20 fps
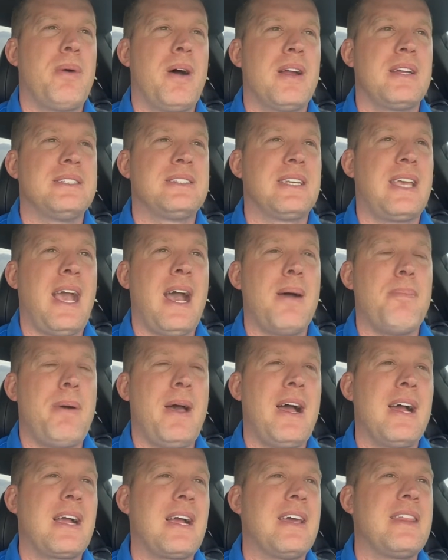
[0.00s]
body scat
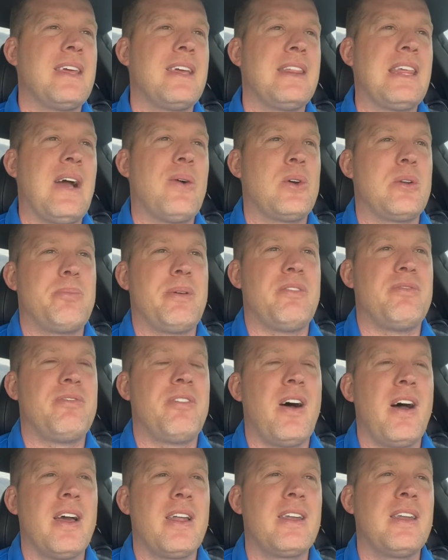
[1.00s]
pack, I think that would be
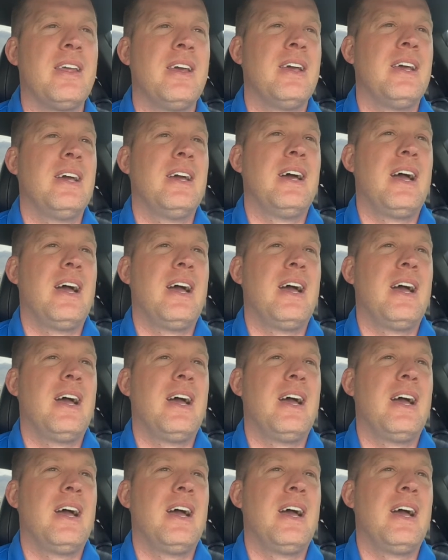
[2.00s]
fun.